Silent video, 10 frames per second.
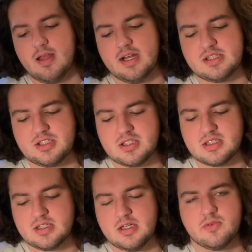It's
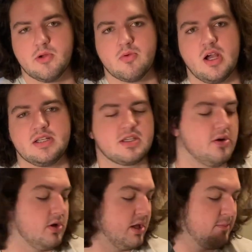just a rubberized
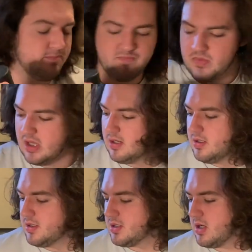coating.
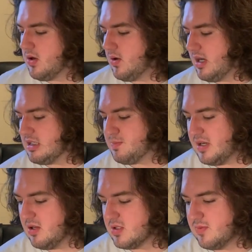So I
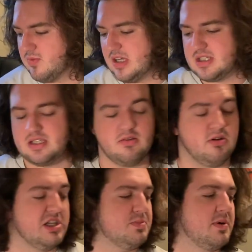sprayed it with some Flex Seal,
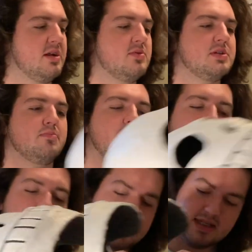I sprayed it with some
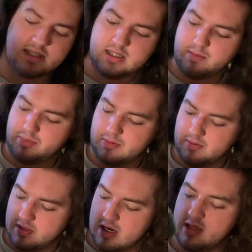plastidip.
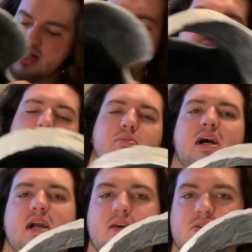That's what the
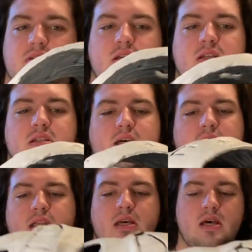black is on the
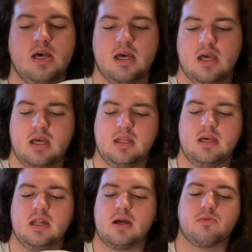inside. And
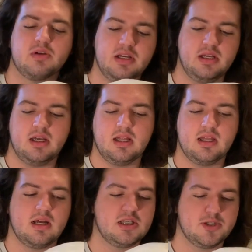then
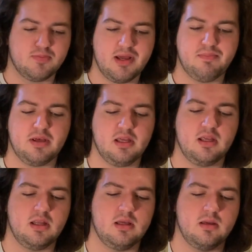I spray
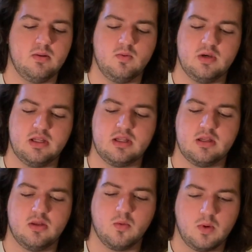painted it with
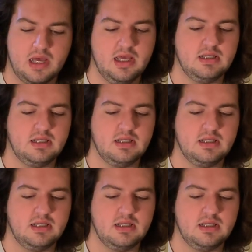the white.